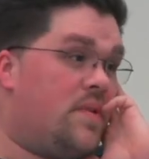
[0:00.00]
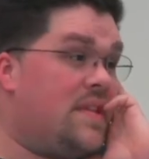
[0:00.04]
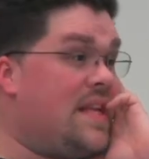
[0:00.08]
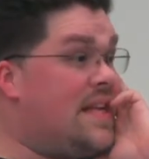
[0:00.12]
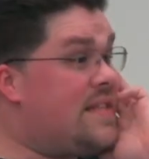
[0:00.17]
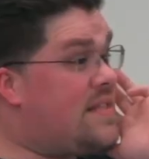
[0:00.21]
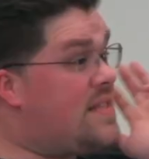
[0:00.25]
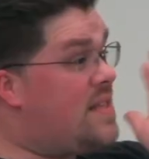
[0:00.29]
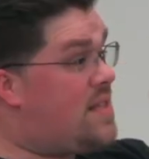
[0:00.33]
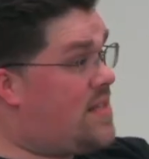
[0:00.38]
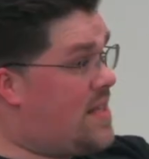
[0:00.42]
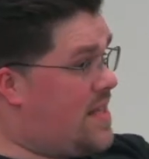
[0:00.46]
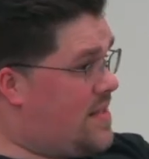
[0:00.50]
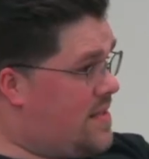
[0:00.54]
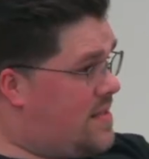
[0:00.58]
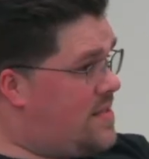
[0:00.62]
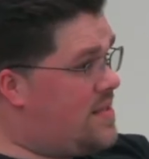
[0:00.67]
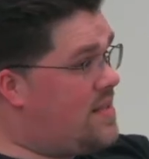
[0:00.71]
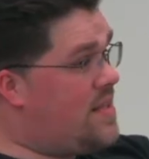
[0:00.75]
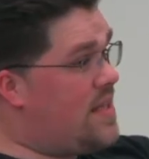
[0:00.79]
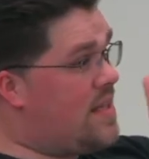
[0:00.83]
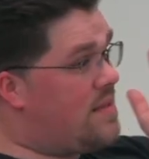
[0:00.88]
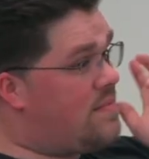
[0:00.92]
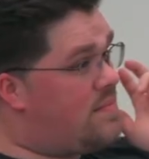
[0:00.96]
but that's,
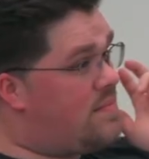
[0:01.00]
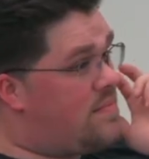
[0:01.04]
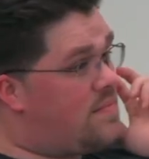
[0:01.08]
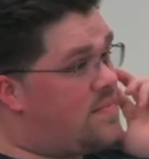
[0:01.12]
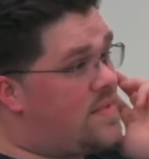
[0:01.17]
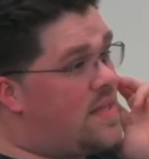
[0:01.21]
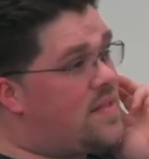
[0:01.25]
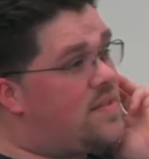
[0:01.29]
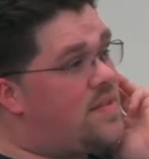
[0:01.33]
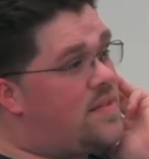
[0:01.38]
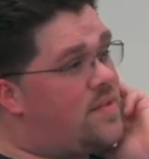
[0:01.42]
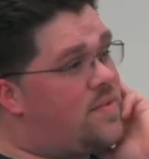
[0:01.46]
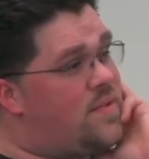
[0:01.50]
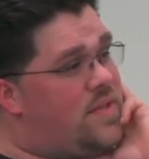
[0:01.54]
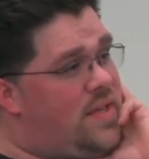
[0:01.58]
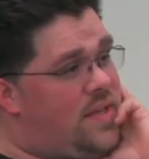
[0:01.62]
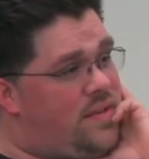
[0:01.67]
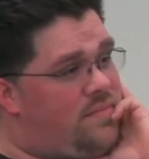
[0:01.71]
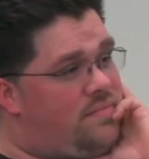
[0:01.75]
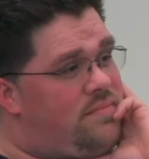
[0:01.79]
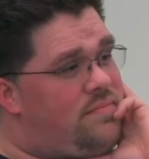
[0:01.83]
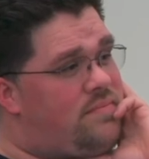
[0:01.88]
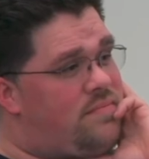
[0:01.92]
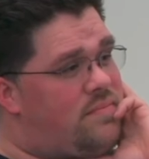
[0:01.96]
that's neat. That's
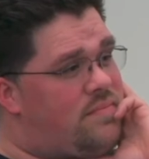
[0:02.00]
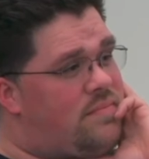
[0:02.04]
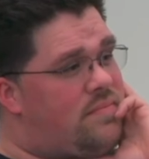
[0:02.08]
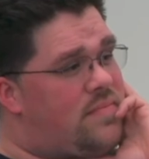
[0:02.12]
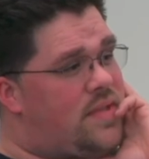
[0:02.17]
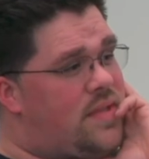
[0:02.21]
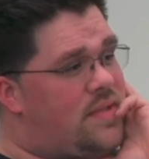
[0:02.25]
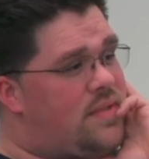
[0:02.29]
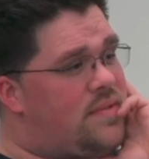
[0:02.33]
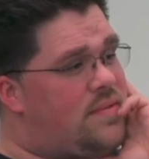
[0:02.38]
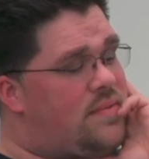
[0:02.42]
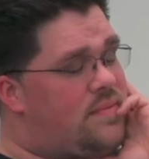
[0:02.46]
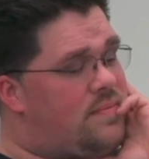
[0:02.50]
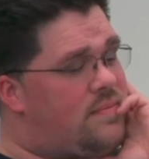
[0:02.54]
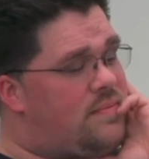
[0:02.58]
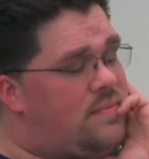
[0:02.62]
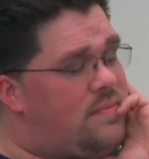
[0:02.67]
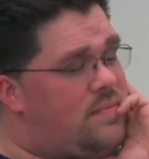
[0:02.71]
interesting. What they, that's,